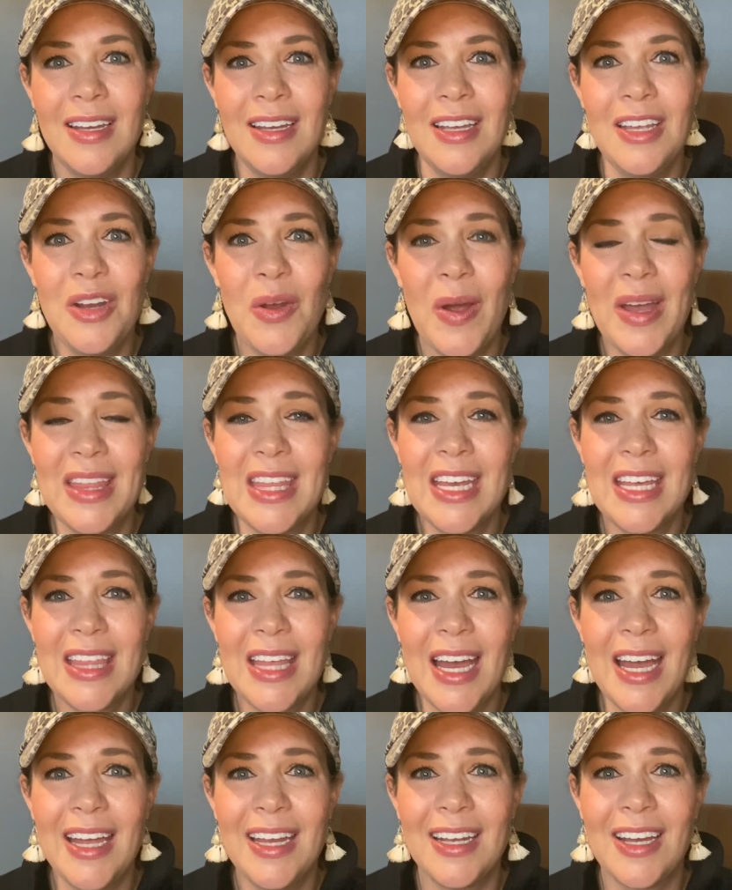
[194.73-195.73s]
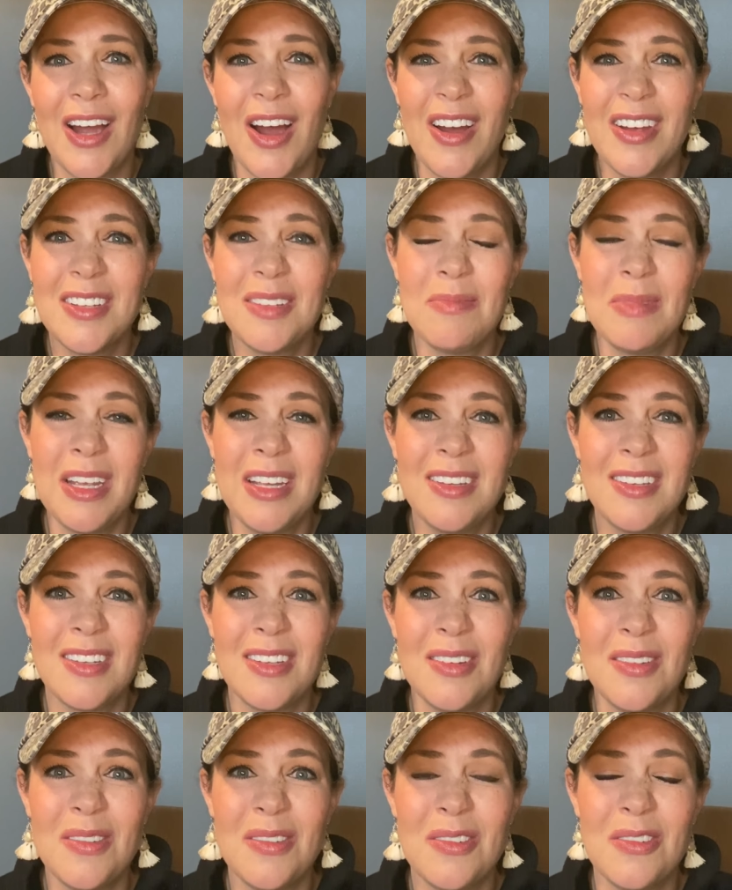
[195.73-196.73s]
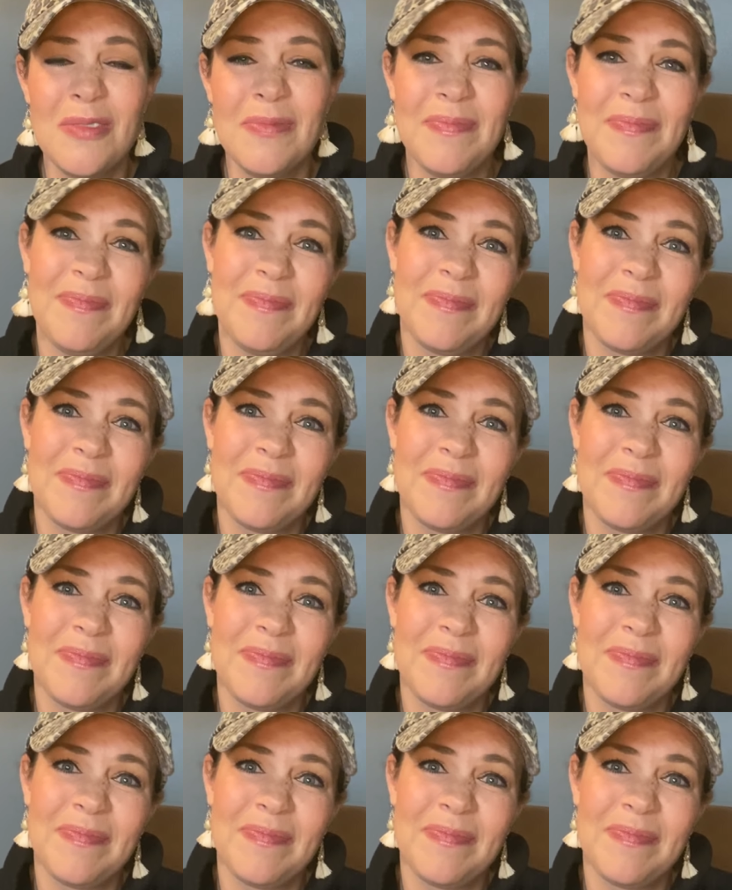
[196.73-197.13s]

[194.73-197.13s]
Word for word: you know, I think that caused me to,